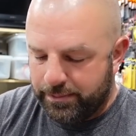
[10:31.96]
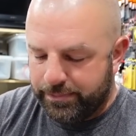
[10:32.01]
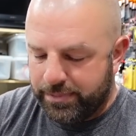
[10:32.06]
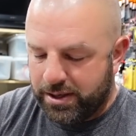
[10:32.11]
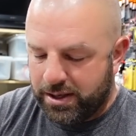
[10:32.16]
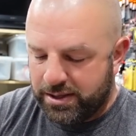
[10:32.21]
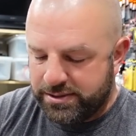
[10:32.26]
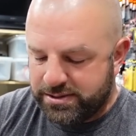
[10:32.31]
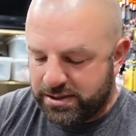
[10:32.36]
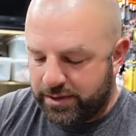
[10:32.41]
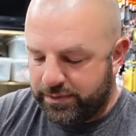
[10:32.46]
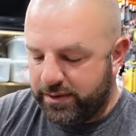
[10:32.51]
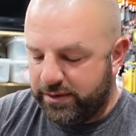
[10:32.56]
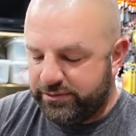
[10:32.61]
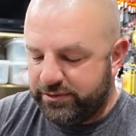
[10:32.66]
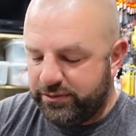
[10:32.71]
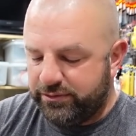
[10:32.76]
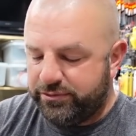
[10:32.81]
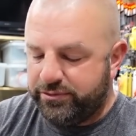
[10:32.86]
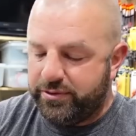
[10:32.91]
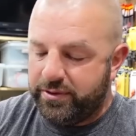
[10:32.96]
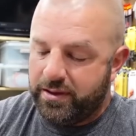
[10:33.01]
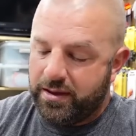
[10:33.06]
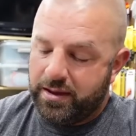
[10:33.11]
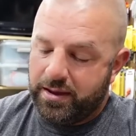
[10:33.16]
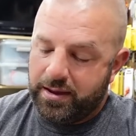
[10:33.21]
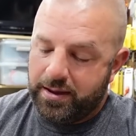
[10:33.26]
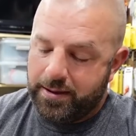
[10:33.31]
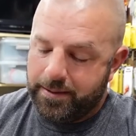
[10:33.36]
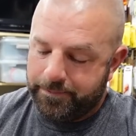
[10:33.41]
But this is
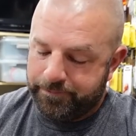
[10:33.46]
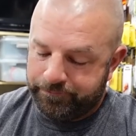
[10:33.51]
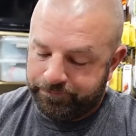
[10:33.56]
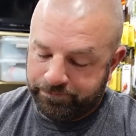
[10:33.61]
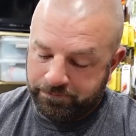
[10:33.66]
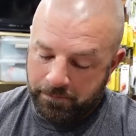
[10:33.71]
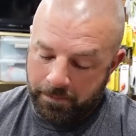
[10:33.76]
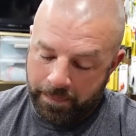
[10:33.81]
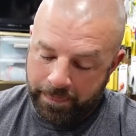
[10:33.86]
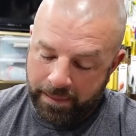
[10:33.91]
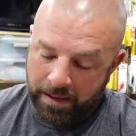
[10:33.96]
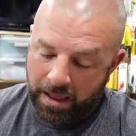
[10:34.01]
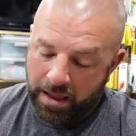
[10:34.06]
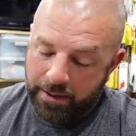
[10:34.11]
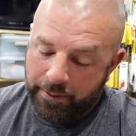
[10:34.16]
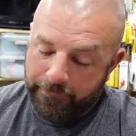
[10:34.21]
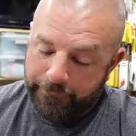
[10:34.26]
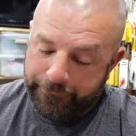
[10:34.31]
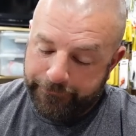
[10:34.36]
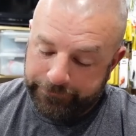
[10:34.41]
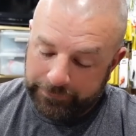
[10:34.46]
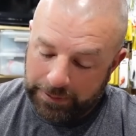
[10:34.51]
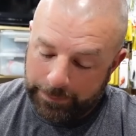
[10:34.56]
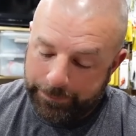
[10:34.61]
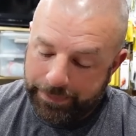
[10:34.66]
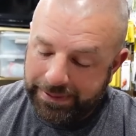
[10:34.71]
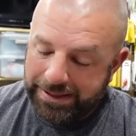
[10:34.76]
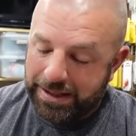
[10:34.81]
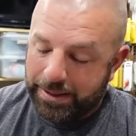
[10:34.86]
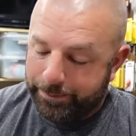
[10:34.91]
the
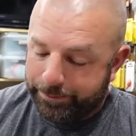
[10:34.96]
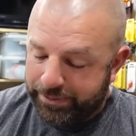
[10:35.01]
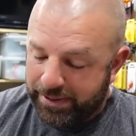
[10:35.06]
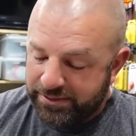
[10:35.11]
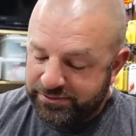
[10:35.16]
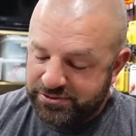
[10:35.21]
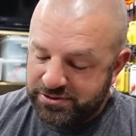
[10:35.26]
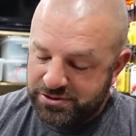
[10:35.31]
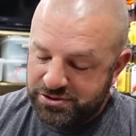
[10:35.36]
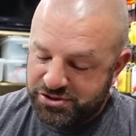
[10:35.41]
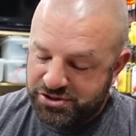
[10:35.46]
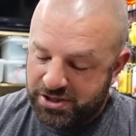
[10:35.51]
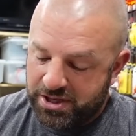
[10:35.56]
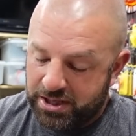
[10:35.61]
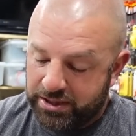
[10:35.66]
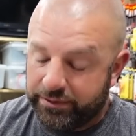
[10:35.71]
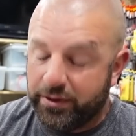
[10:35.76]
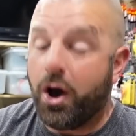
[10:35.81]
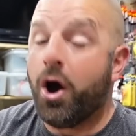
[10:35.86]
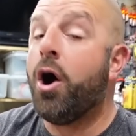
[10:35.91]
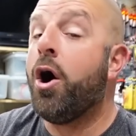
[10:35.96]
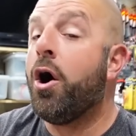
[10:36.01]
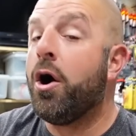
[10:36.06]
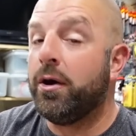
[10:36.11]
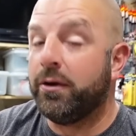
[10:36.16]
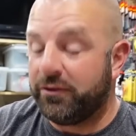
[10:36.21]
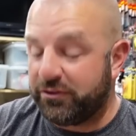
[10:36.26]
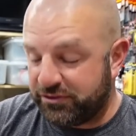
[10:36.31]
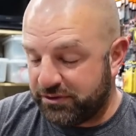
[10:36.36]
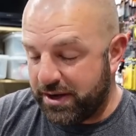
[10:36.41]
Flippin' and Pitchin' Jig, the
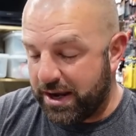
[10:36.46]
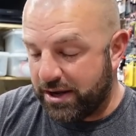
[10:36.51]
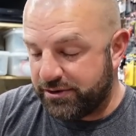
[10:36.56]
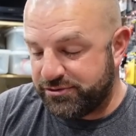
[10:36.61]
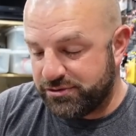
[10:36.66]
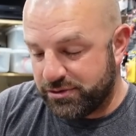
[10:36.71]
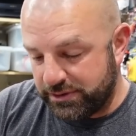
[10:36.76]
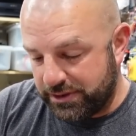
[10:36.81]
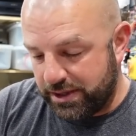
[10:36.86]
Hog Snatcher.